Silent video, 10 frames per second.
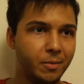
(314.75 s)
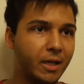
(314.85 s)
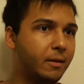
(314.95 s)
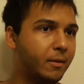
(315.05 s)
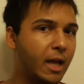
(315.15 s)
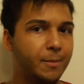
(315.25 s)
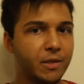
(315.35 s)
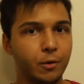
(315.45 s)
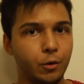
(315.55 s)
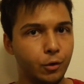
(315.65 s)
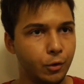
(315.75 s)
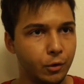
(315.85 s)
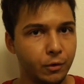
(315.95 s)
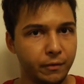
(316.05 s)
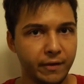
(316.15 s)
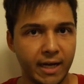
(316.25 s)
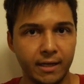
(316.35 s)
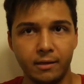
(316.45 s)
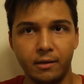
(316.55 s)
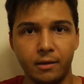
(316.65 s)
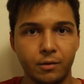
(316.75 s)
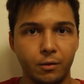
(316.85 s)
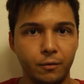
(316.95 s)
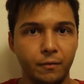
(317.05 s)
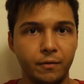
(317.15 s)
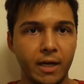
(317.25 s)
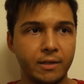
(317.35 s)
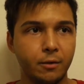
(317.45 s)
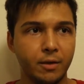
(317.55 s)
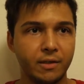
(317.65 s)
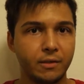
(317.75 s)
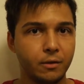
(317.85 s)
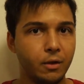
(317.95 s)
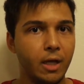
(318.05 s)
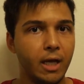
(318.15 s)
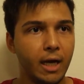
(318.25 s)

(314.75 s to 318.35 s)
became this whole fiasco that's still